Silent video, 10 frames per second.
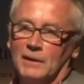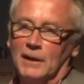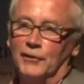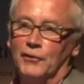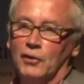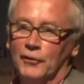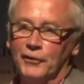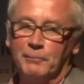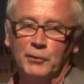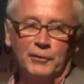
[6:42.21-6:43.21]
It's not
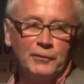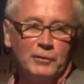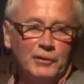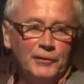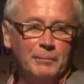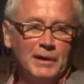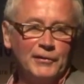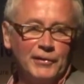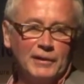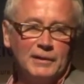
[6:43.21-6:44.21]
as beautiful as
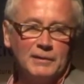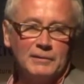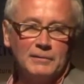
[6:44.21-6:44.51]
Beijing,